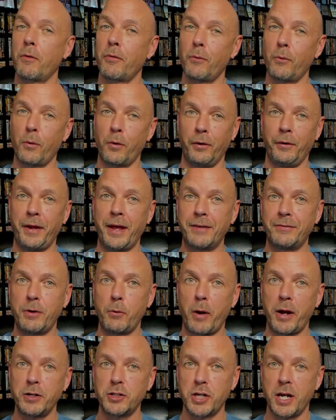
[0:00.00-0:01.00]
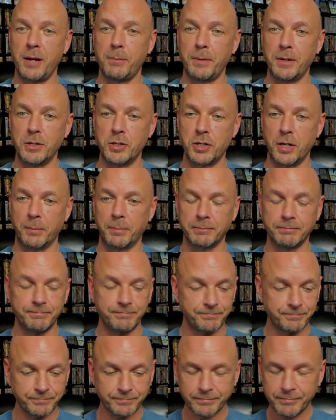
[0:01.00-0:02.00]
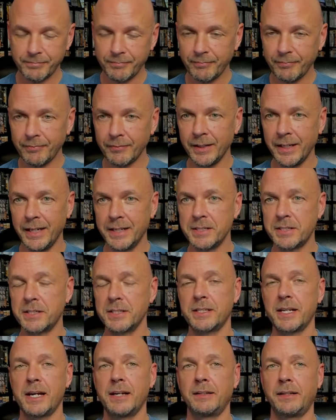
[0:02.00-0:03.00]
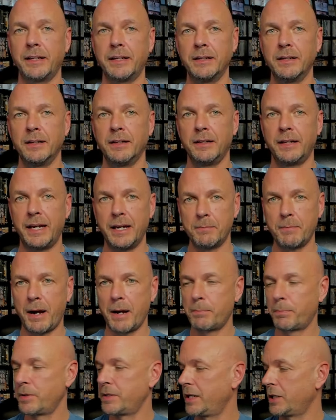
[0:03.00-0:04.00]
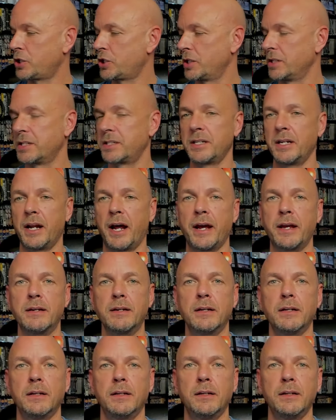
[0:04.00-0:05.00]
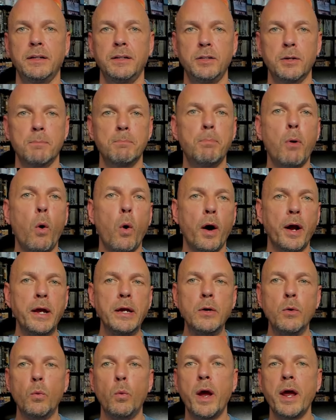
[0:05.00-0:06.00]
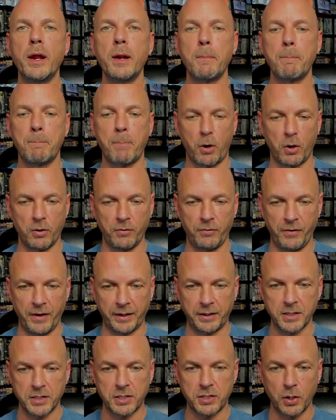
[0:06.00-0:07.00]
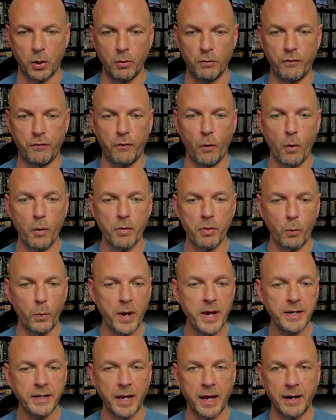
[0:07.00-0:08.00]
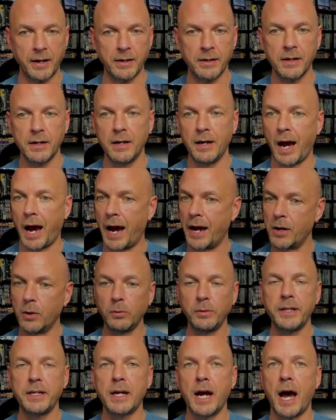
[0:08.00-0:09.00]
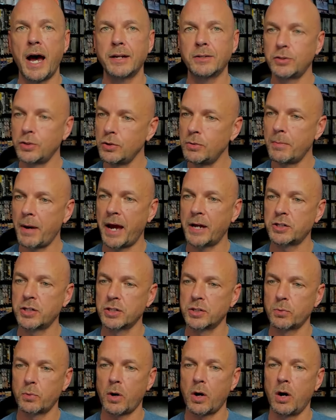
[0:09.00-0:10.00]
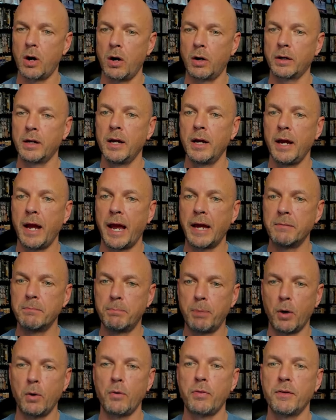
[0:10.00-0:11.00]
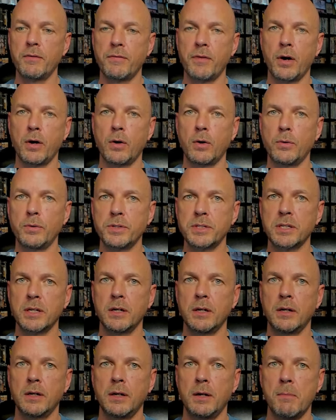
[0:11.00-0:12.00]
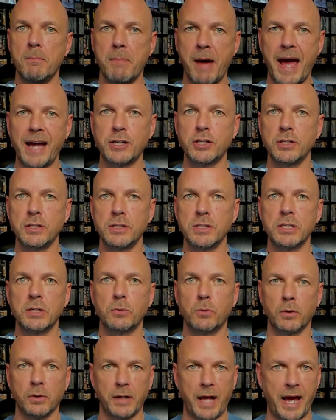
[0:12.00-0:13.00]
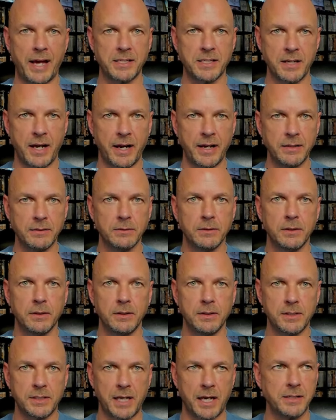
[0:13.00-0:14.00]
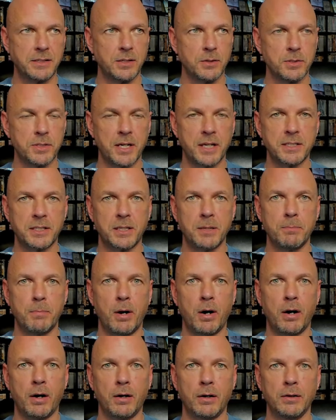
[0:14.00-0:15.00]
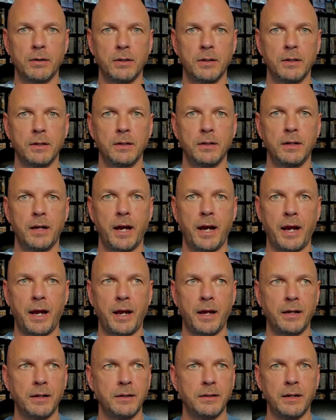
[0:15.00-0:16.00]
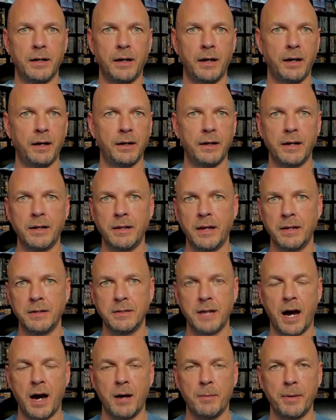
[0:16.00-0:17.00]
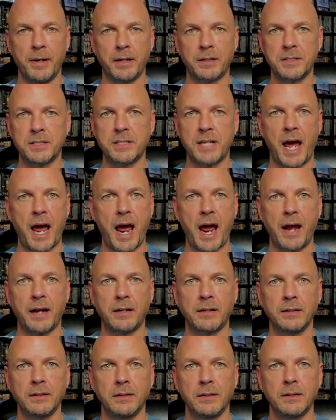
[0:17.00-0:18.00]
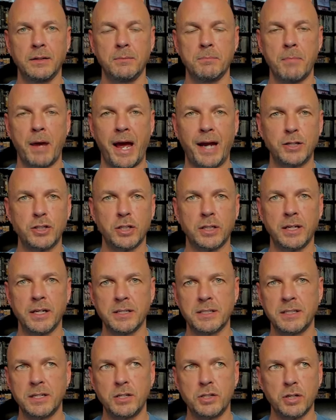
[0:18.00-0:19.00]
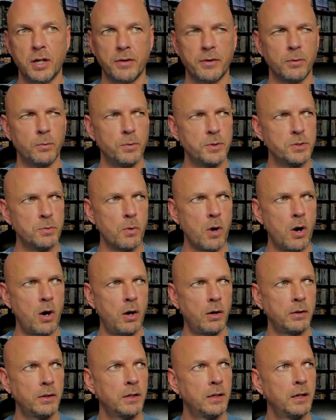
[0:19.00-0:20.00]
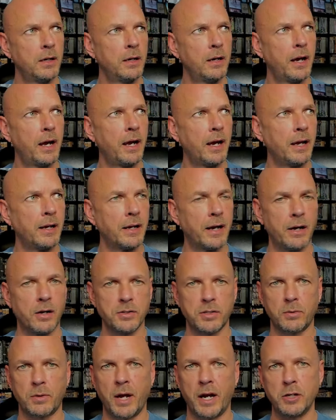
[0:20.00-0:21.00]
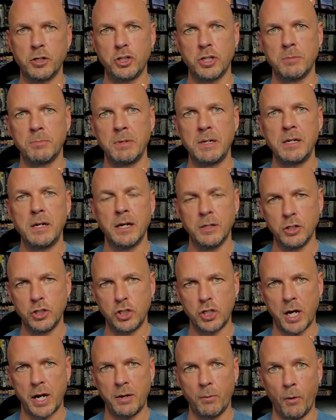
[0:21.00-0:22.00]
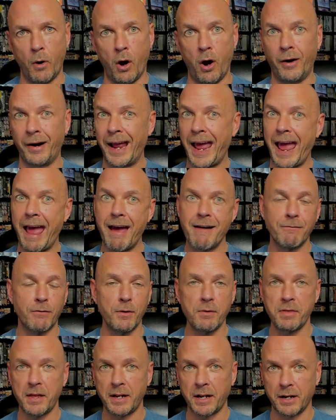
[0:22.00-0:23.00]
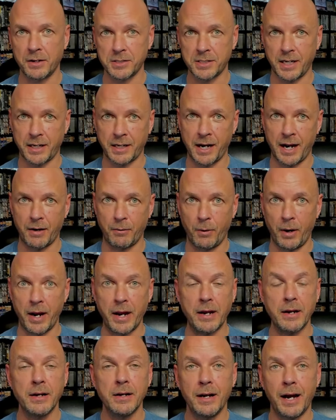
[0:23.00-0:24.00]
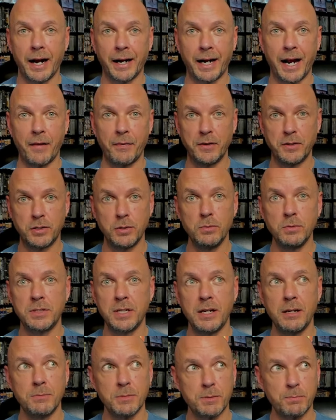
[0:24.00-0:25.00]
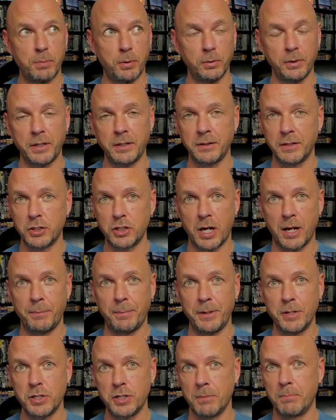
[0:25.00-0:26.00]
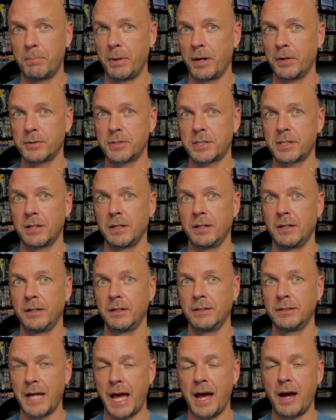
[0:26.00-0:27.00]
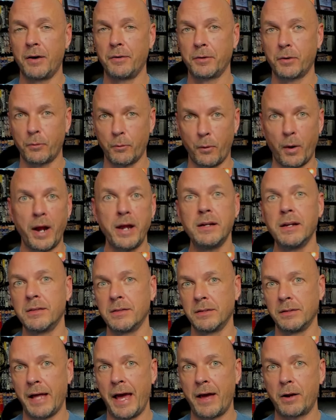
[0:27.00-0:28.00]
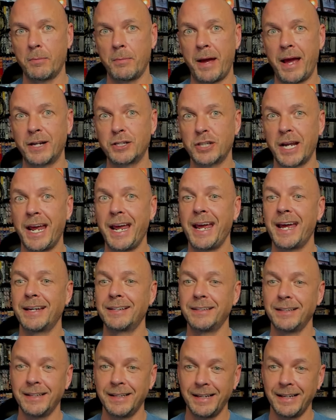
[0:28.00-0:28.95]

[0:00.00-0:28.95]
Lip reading: the World Heavyweight Championship. Incidentally, in my predictions tonight, your boy went perfect. So for the weekend, I only got two matches wrong, and both of those matches were last night. Santos Escobar and Dominic's tag match against each other was wrong, and I also got Jimmy and Jay wrong. Everything else I got right. I got the two teams pulling the championship belts down right in the ladder match, and